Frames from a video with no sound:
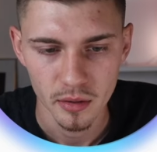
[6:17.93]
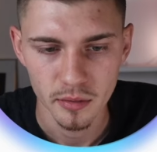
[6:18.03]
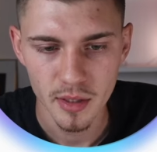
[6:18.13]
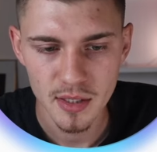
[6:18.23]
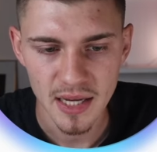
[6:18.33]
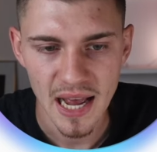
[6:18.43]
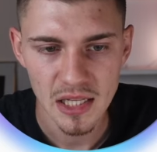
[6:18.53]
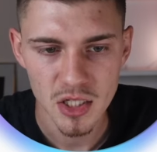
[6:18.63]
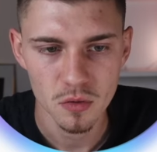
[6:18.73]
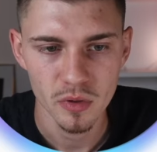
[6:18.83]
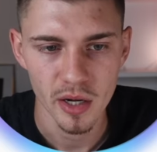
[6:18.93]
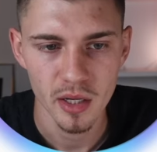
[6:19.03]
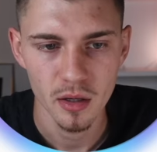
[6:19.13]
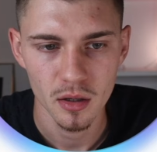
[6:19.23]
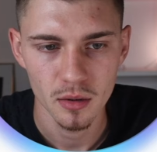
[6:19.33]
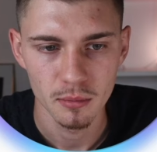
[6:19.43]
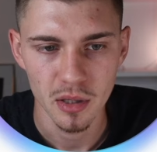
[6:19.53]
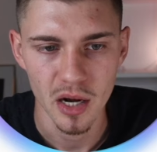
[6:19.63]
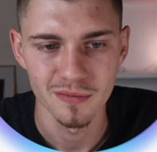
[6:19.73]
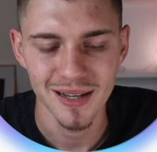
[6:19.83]
this answer right here
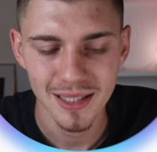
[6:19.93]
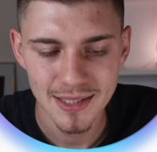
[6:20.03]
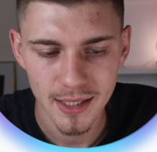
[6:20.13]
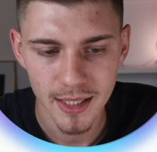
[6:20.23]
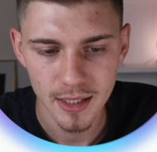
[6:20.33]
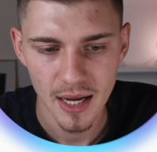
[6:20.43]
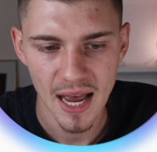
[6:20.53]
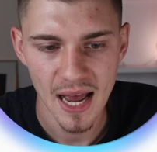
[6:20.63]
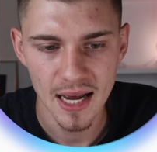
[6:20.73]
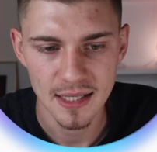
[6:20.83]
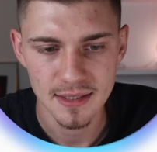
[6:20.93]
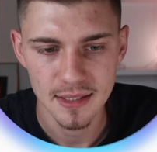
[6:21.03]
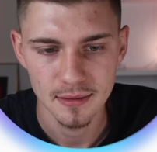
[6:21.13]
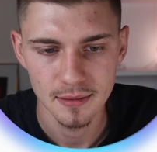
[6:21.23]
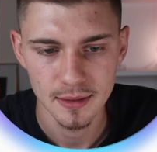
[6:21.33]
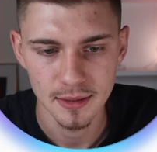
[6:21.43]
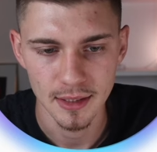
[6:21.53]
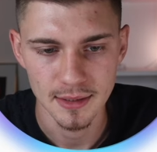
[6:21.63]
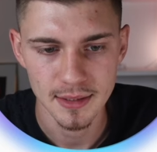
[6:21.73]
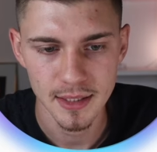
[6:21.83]
by Valentine has,
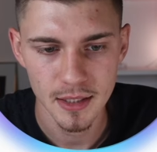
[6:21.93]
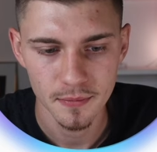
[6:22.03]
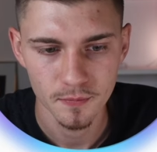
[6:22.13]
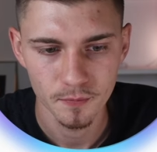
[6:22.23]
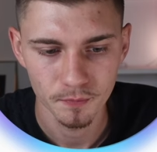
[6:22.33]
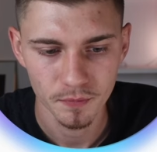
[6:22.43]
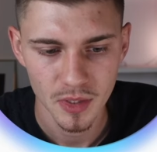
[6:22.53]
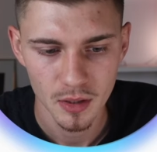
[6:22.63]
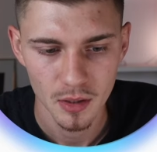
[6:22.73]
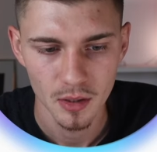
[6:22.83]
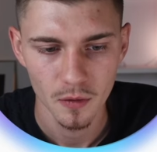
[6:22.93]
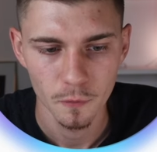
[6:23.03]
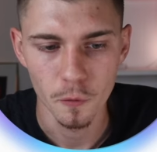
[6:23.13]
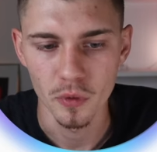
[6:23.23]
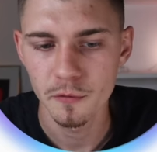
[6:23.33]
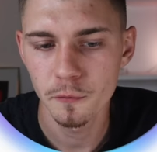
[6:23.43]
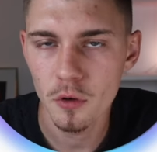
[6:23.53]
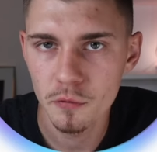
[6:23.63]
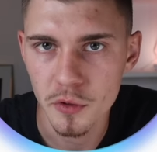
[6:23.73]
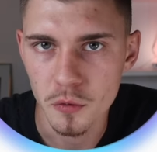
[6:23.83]
let's see,
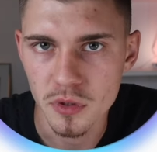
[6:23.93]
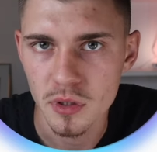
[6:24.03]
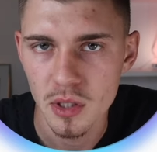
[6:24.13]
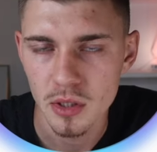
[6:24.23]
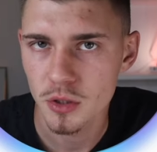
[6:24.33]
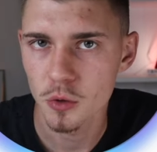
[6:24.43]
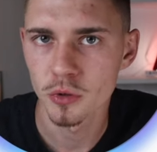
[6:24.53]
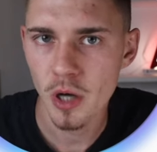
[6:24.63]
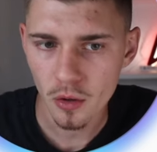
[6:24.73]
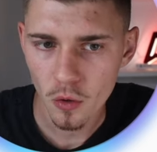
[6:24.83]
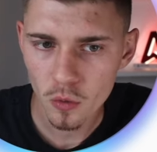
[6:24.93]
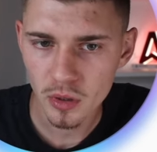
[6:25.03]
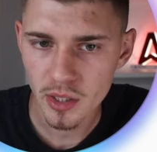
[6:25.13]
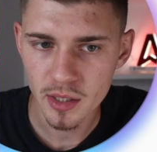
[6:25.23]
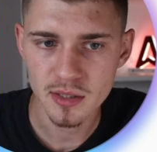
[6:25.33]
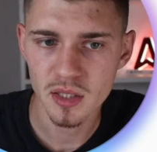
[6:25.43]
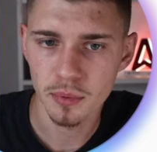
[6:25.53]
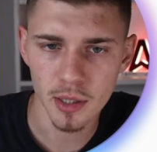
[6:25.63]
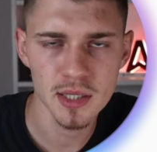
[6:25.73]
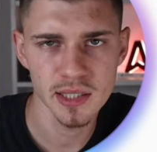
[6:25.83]
44 views. So not only is the
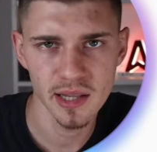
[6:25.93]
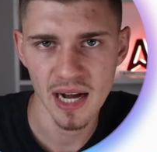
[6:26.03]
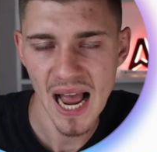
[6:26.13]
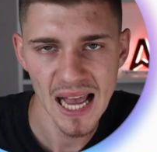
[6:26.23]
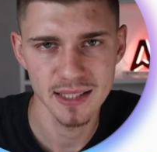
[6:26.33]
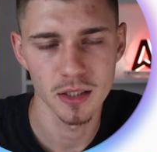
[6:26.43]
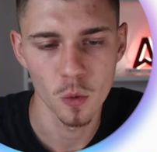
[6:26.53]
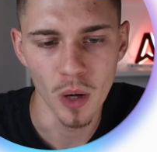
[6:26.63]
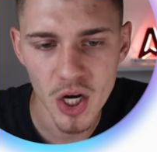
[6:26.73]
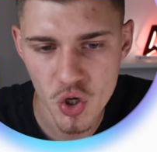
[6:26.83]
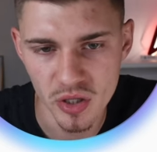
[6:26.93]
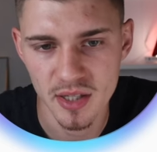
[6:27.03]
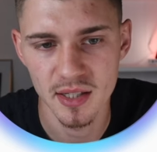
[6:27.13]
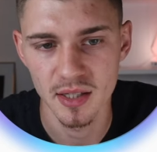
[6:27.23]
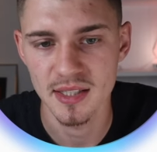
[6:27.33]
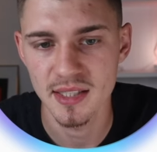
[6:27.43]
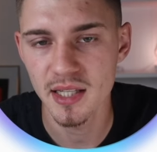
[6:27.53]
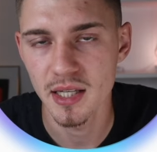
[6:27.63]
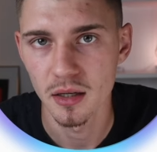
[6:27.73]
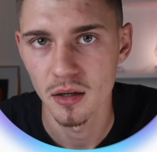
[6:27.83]
person that asked the question is gonna
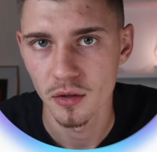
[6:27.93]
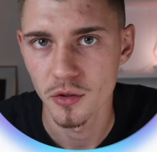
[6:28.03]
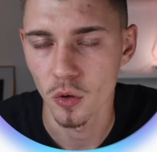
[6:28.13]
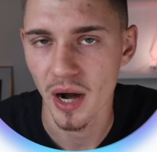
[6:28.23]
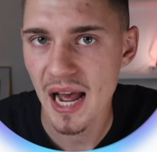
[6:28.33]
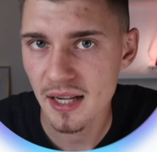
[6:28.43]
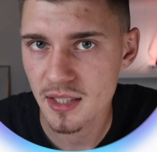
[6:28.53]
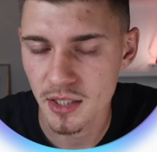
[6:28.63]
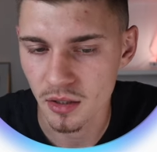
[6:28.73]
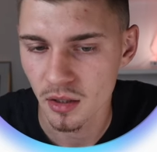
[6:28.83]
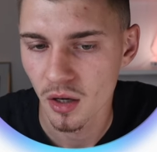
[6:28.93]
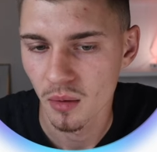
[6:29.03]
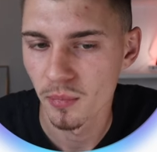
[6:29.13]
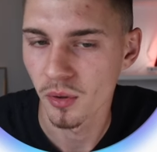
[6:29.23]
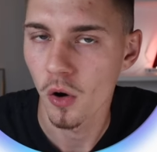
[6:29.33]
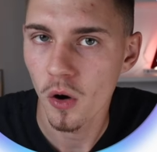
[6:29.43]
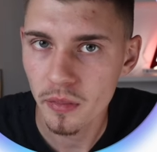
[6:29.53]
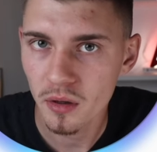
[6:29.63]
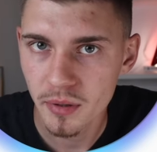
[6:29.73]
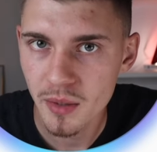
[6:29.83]
see your answer, but
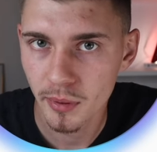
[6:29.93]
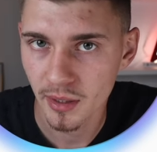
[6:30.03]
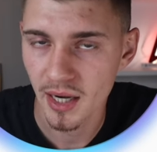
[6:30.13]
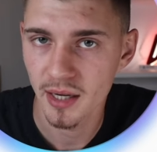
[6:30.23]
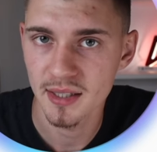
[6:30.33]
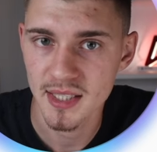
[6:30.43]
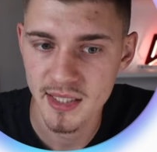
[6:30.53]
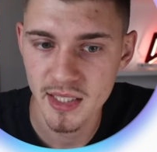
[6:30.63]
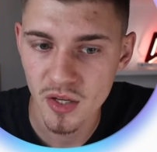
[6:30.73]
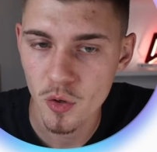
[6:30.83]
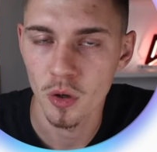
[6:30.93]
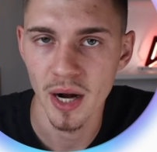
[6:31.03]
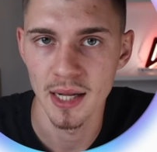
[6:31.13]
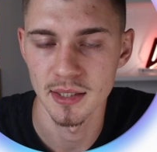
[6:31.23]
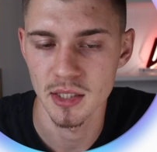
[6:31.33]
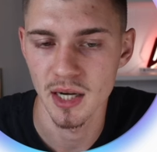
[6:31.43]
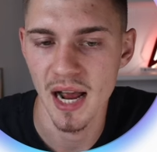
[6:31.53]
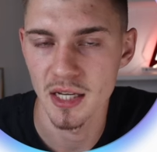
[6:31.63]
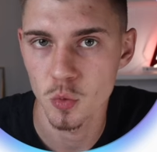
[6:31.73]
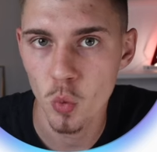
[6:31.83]
other people are gonna see your answer
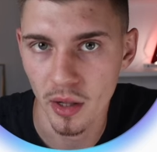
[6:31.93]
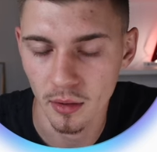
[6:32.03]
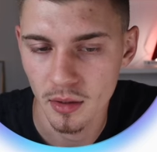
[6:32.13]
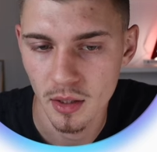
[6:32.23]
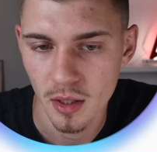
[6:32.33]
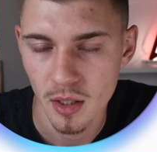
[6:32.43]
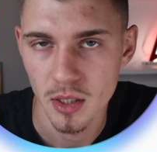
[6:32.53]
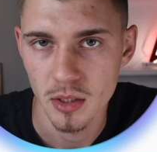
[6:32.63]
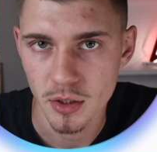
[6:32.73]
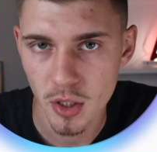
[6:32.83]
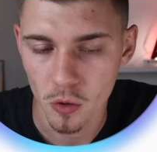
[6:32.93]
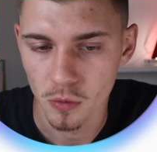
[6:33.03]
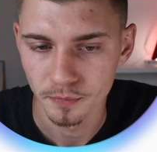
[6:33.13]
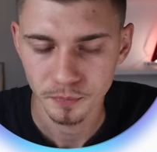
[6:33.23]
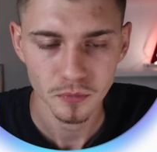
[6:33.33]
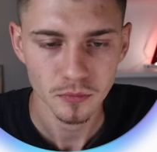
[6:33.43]
as well. So